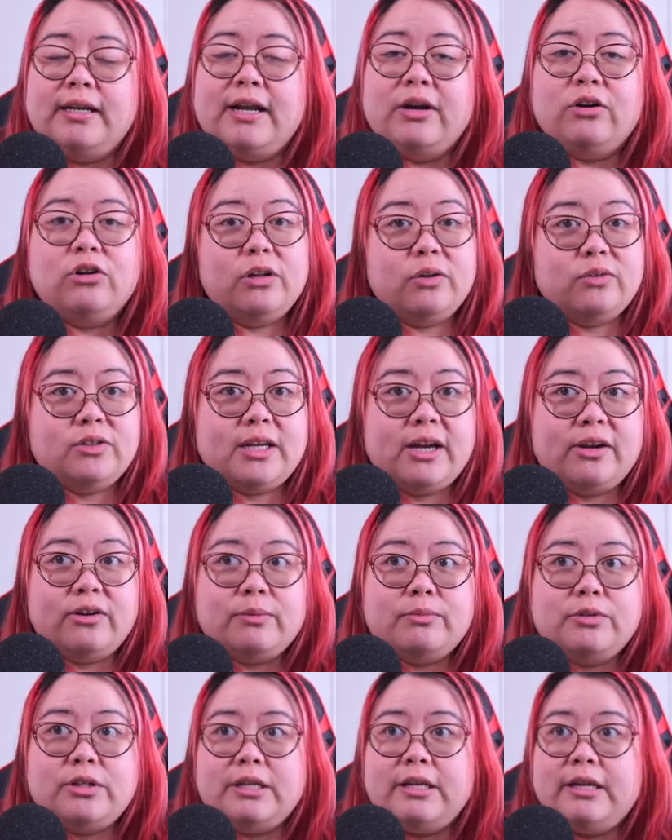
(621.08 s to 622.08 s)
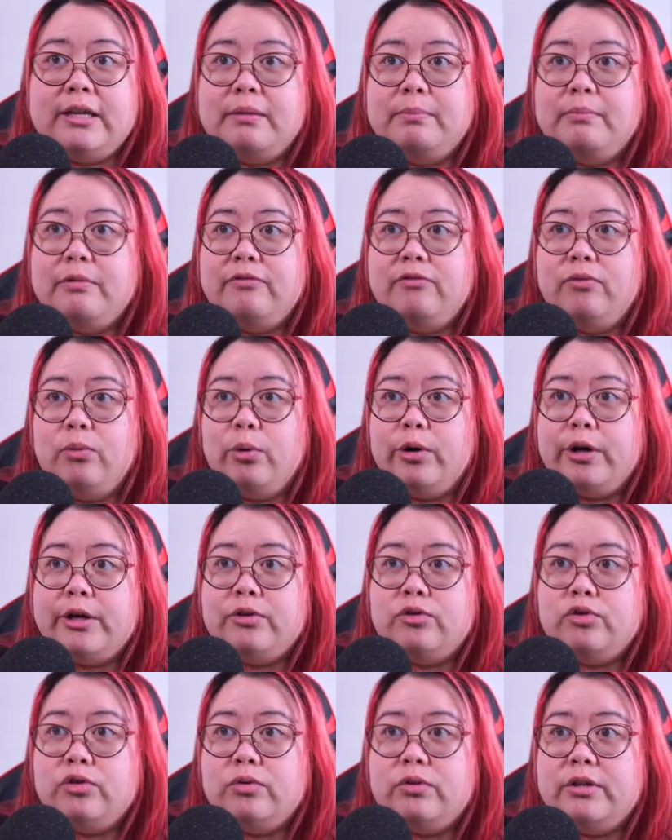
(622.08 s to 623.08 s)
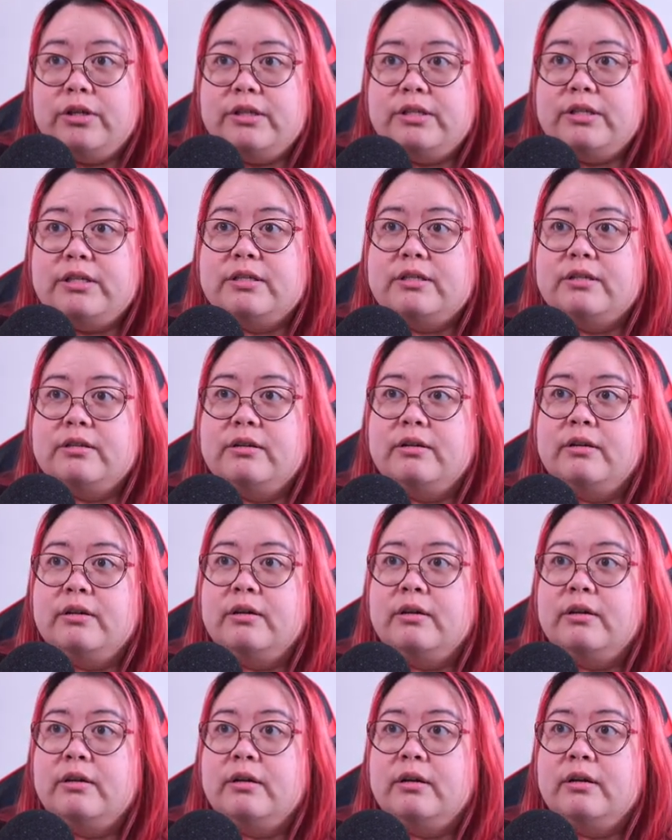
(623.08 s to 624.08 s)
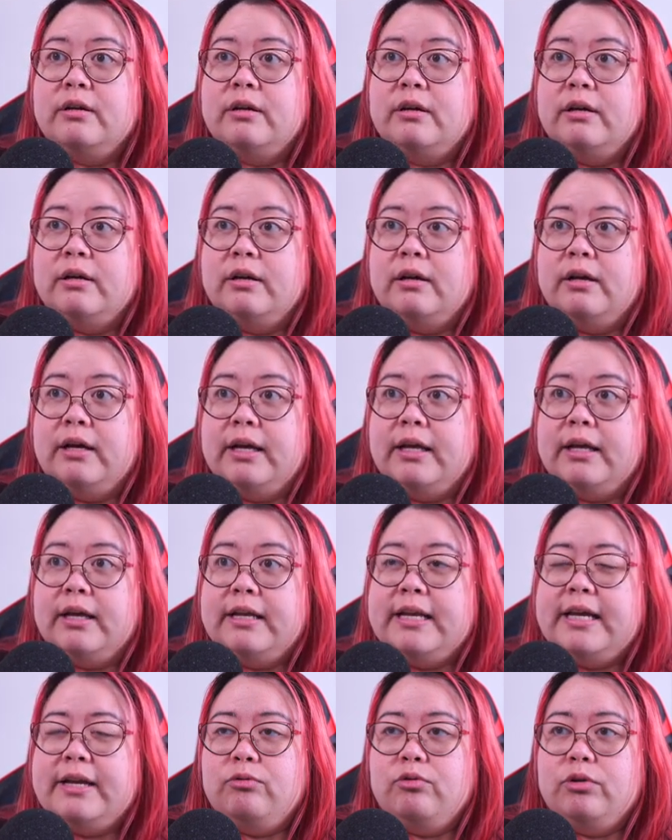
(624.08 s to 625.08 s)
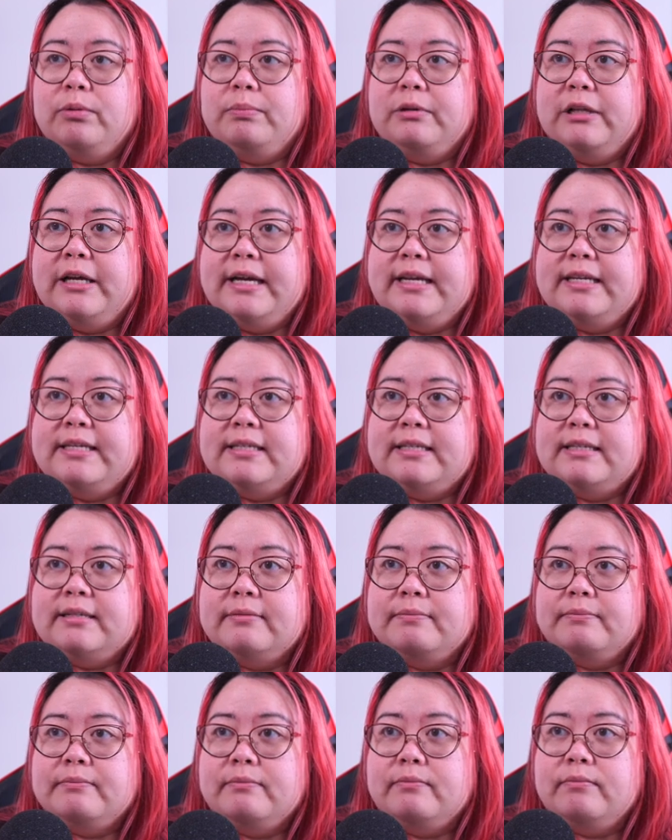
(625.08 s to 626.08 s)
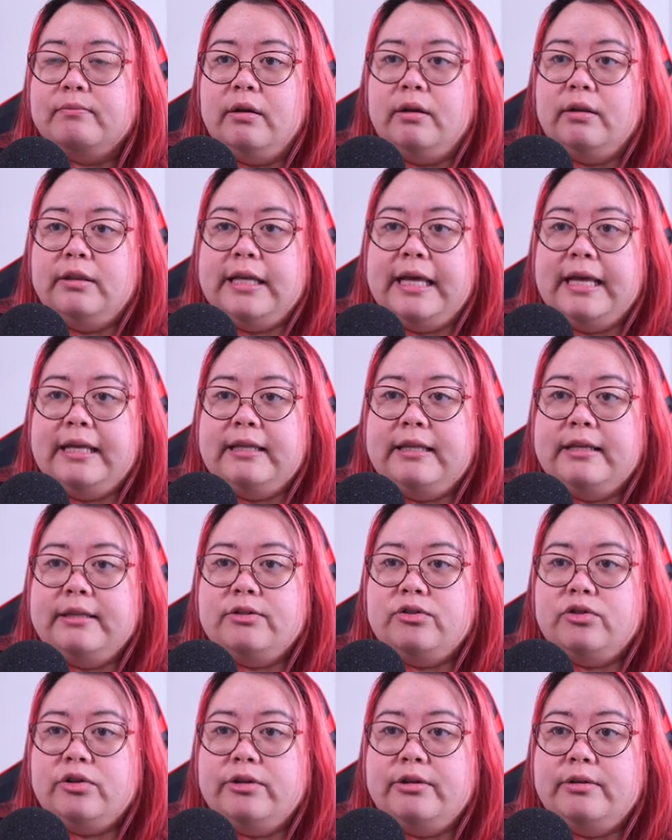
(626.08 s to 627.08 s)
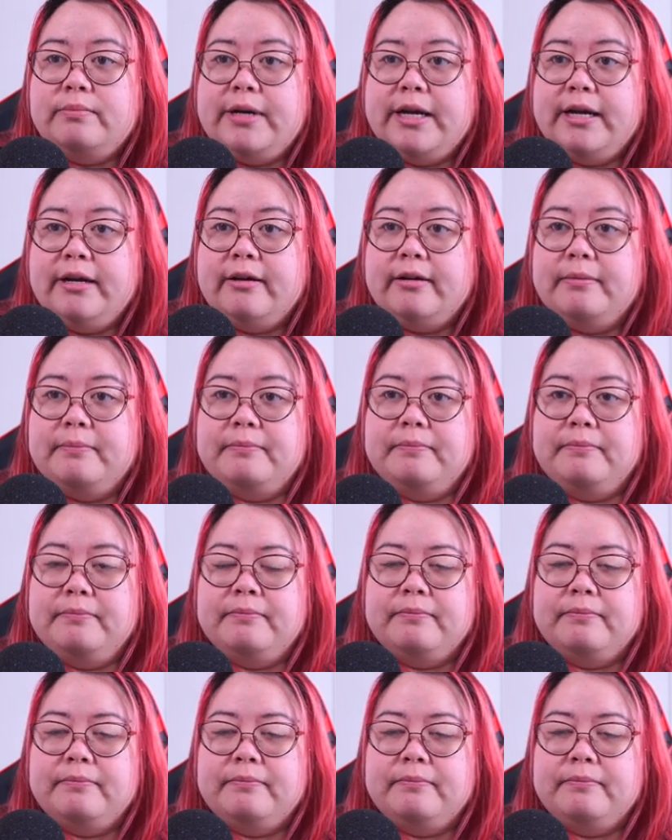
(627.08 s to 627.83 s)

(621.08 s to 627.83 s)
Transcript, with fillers: Now close down Obsidian before you do this and hit replace. Then let's start it back up.